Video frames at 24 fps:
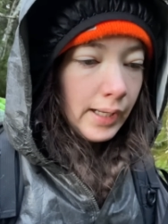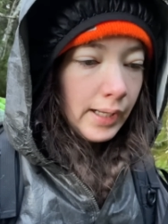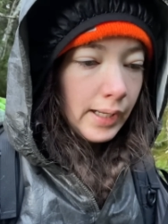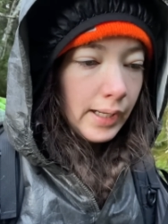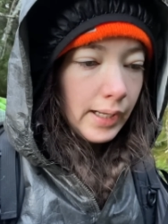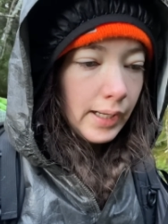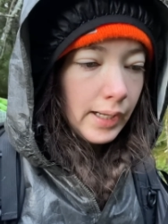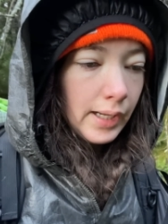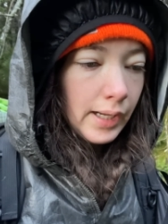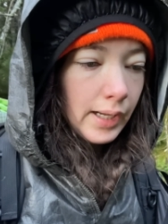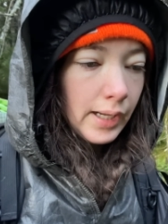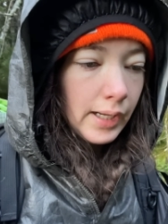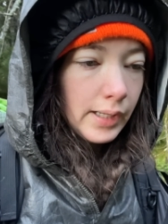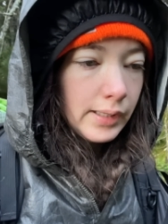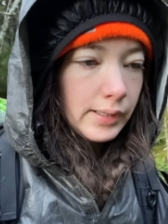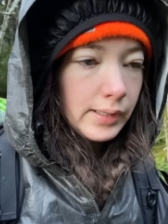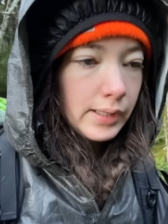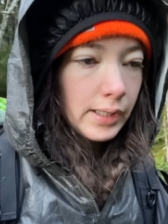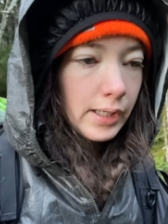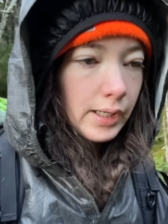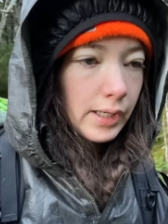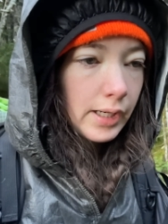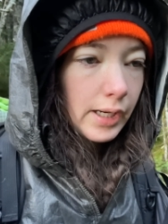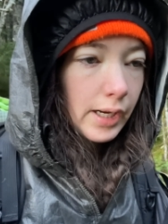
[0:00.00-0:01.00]
and
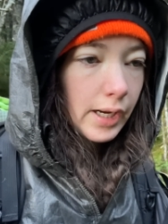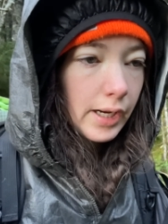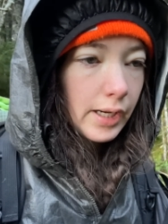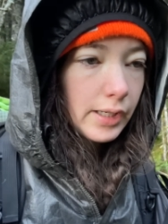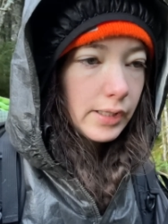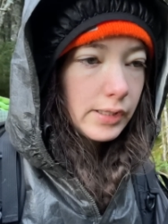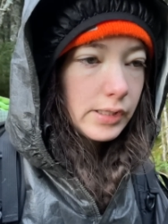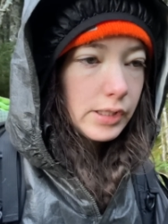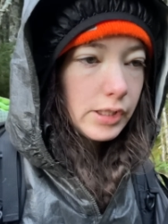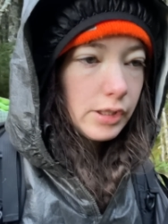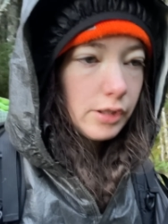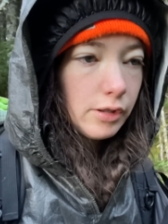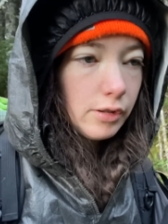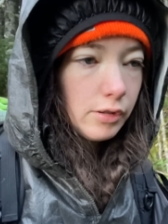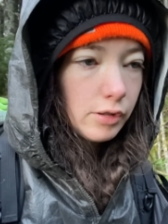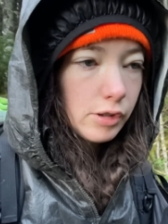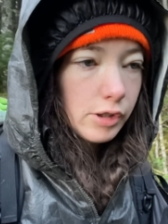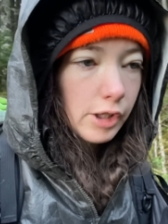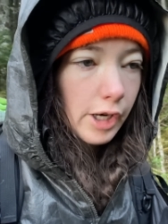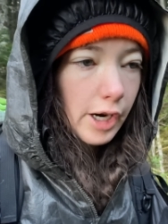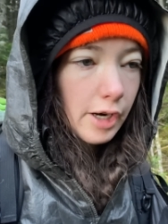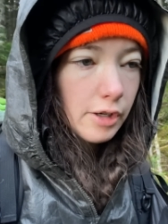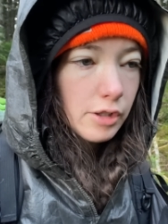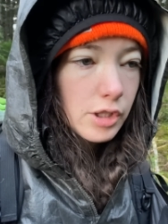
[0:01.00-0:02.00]
I had to
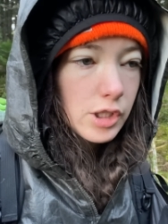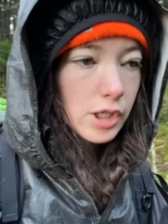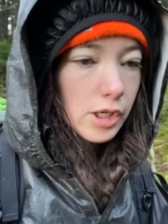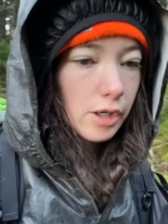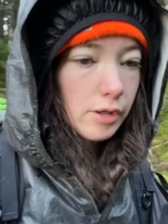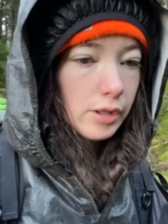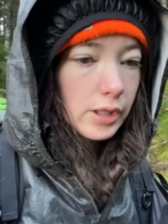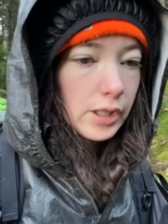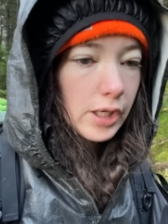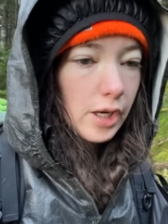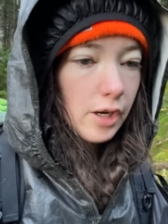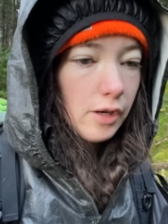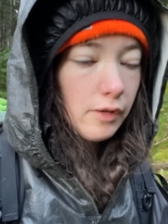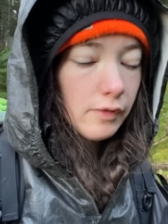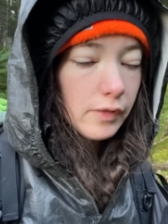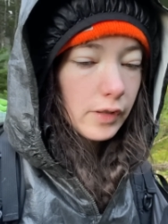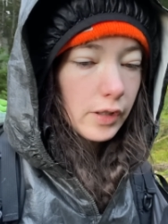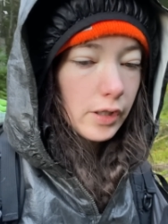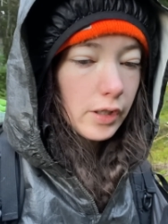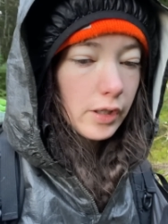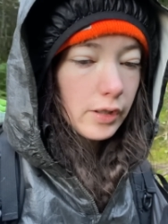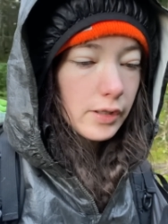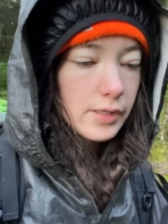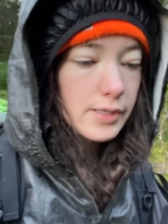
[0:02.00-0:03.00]
crouch going
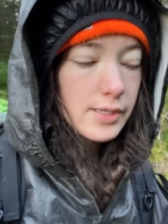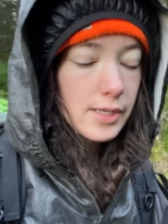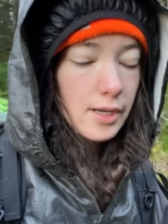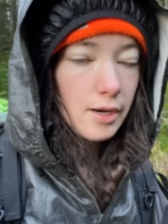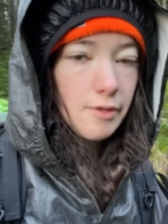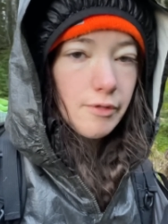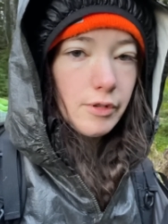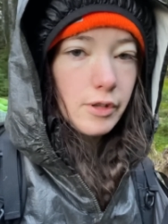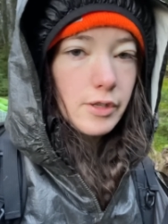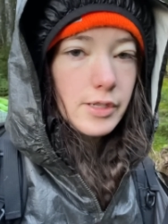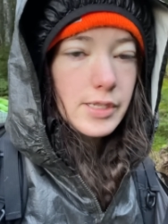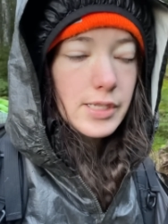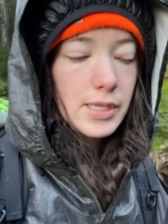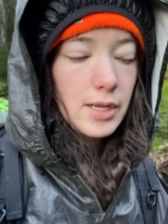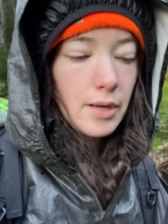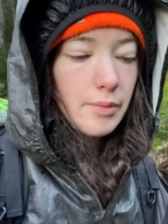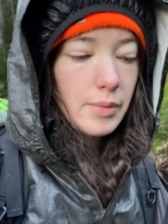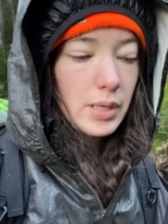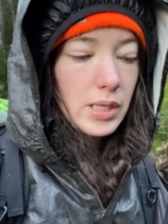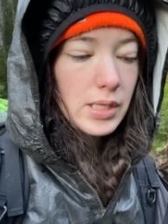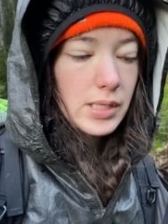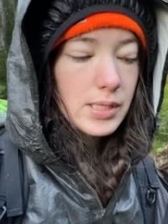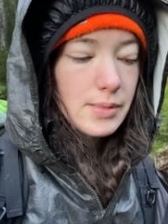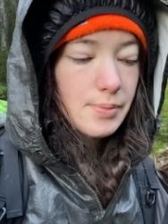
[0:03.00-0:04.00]
over several
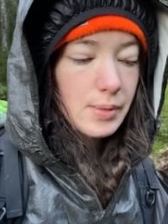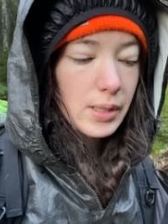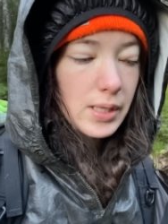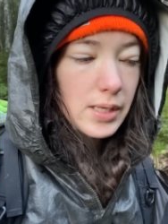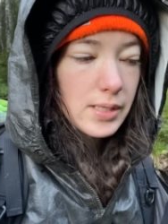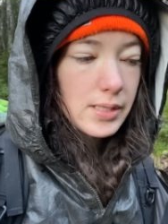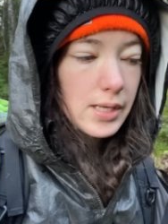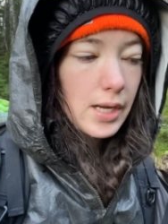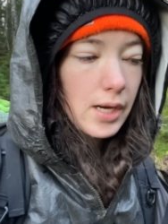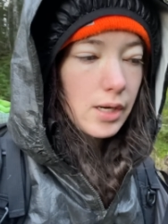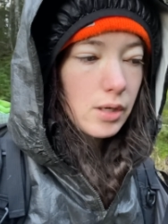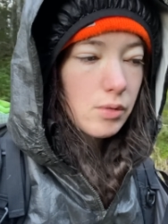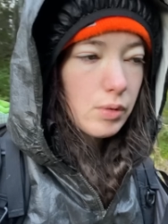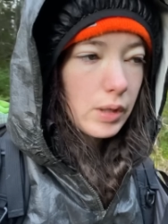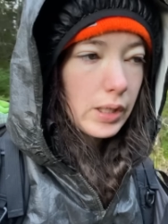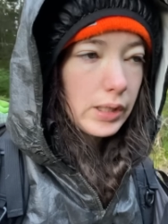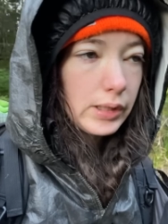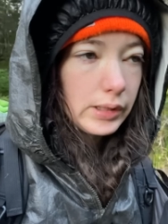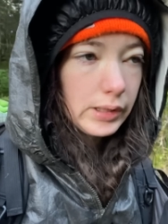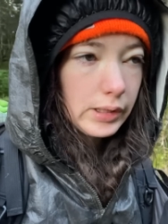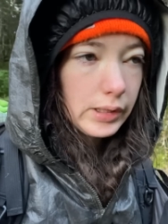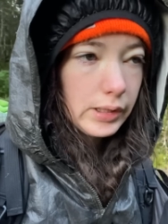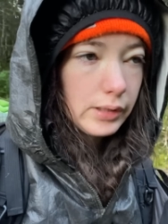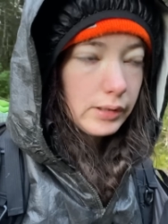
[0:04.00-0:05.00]
summits because I
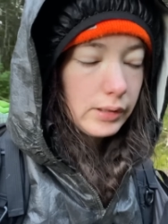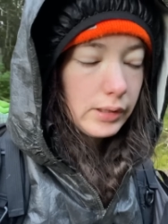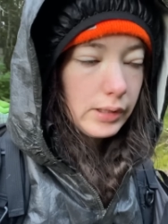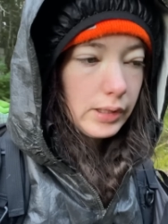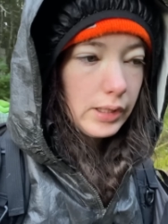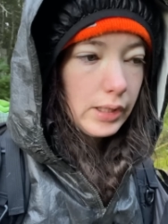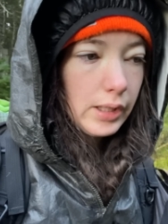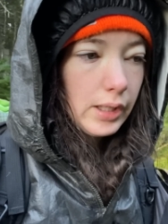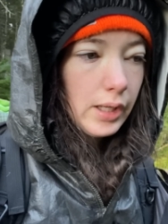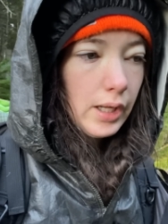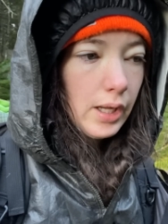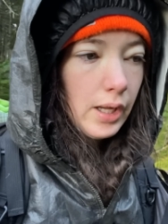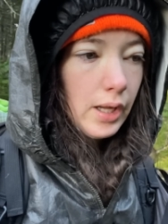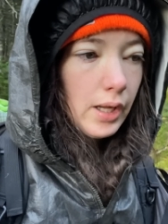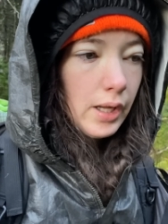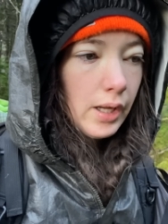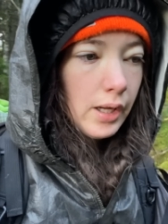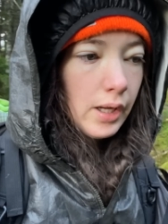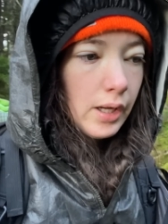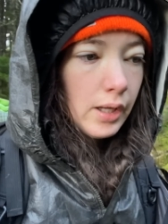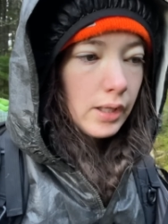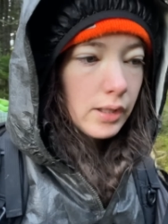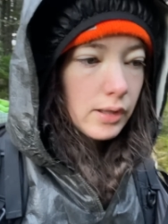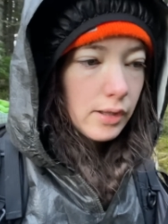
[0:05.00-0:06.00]
quite literally
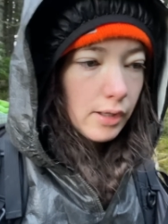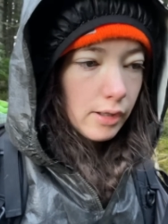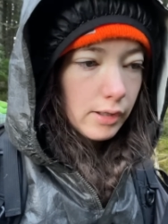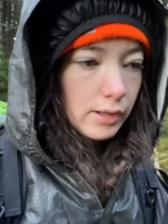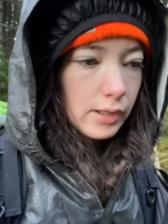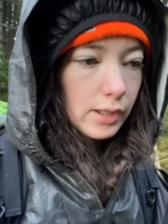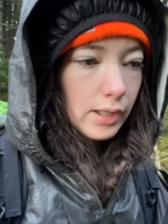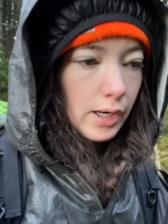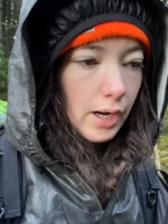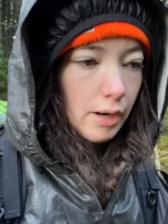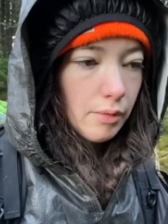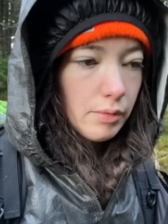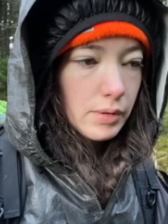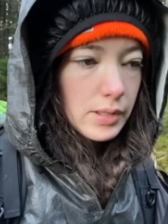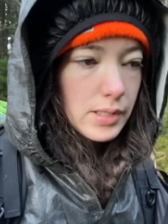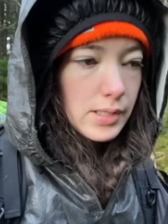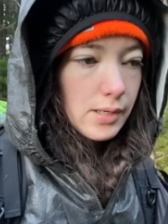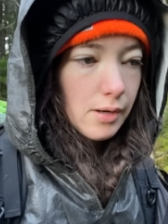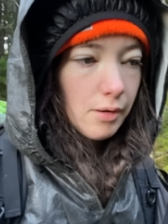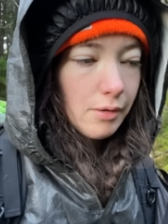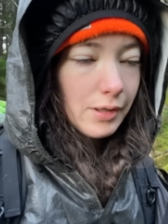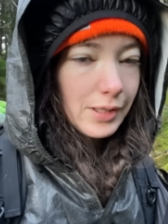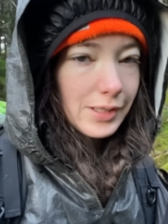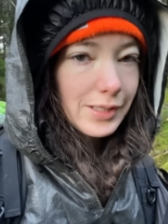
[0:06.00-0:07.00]
thought that I was
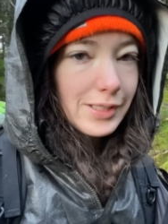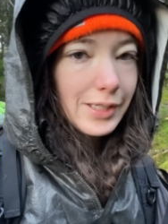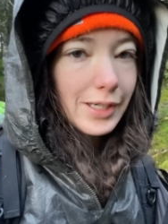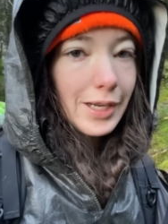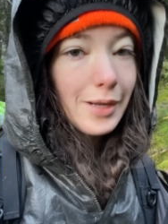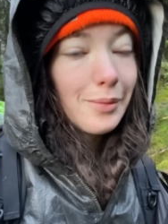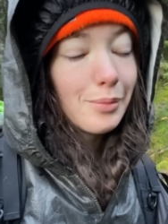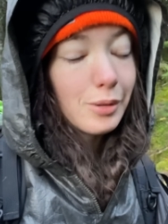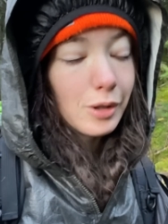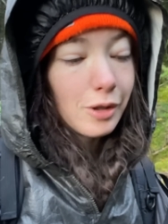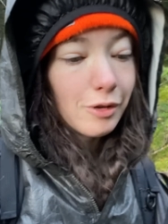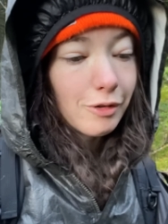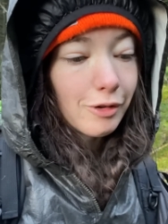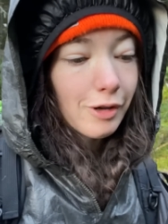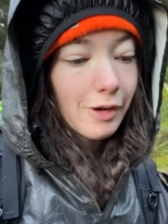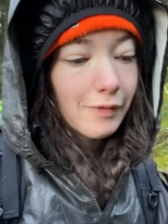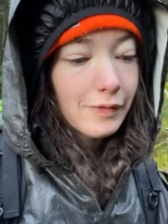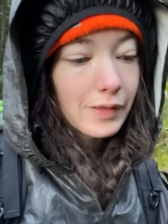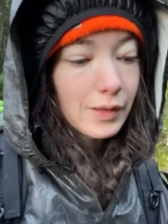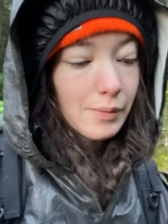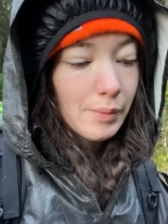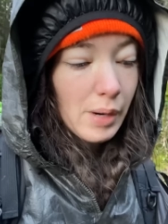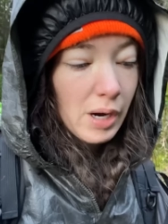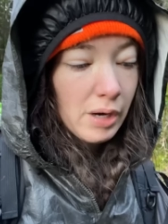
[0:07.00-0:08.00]
going to get blown
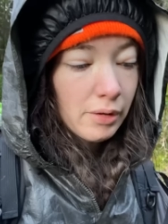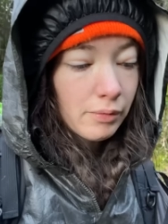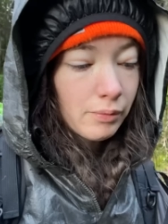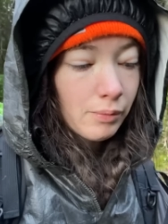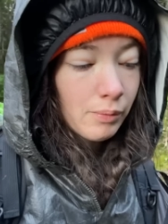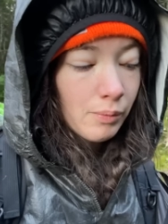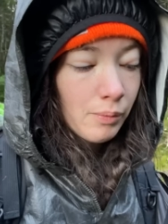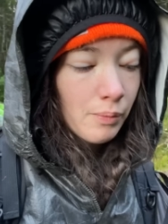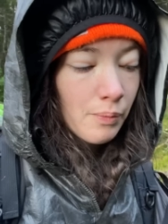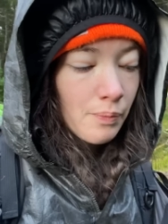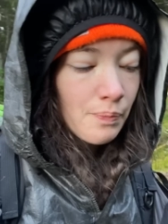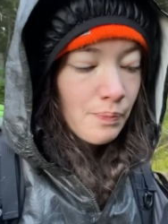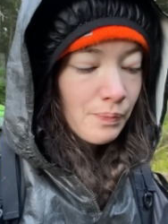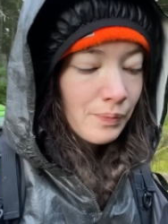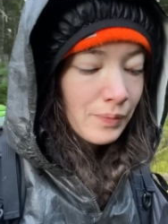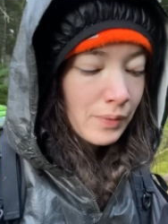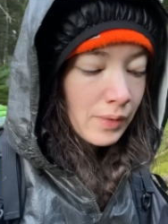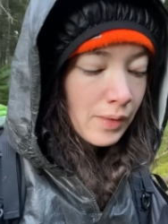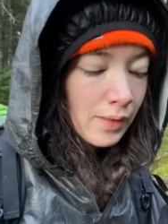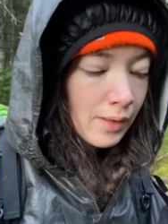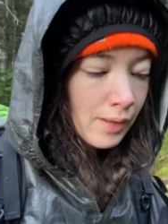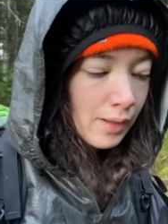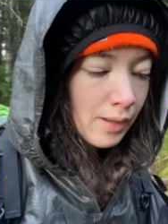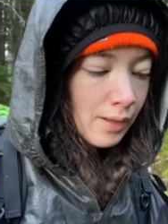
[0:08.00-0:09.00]
off the mountain.
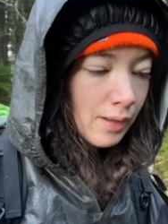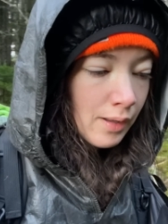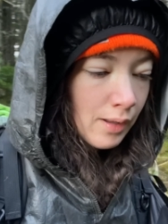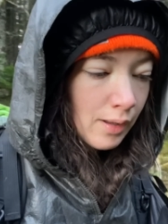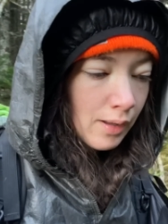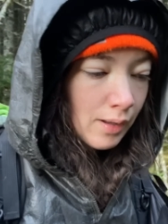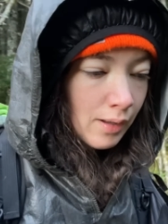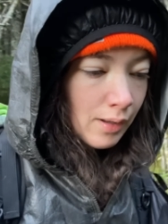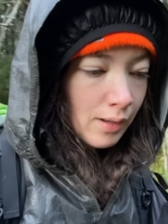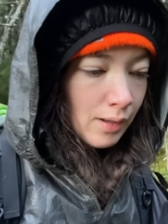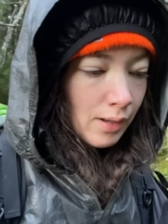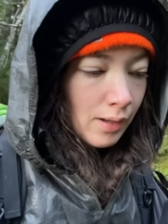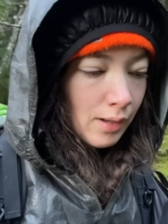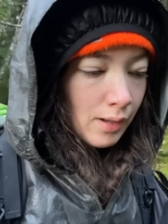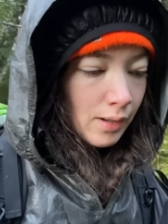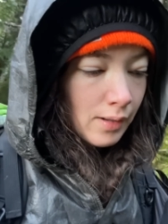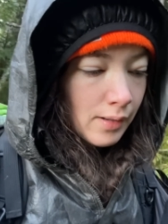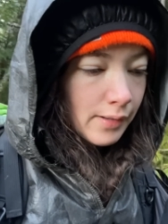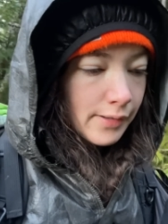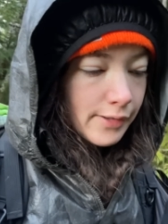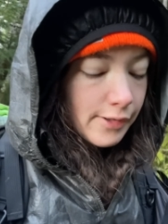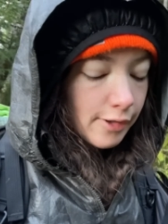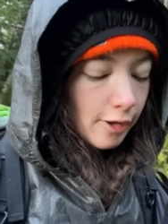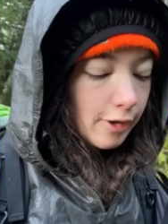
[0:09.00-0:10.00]

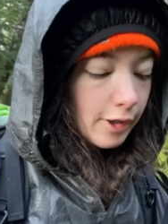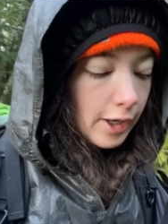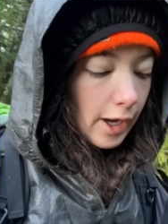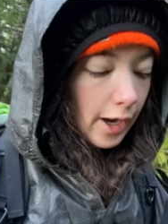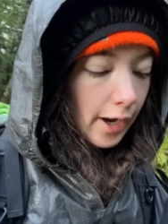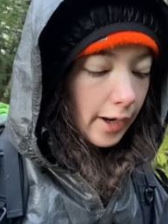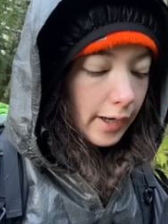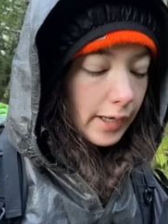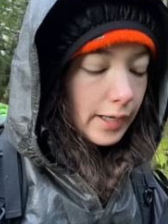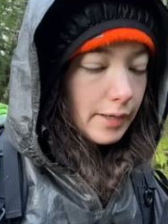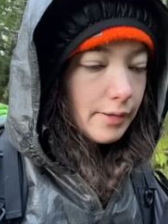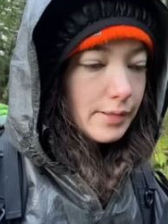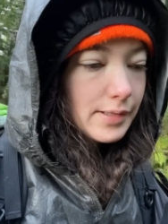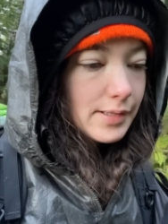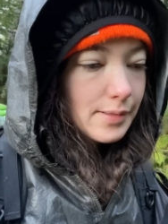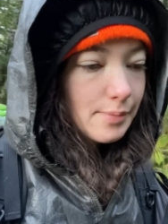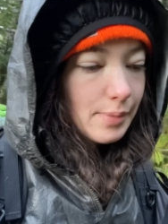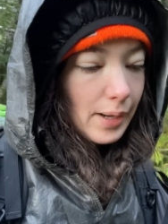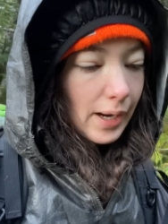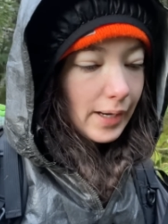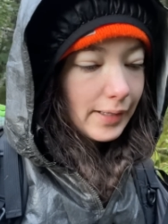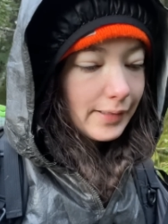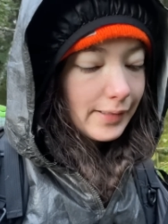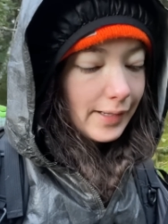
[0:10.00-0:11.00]
So yeah, it was a
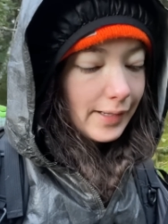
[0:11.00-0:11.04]
bad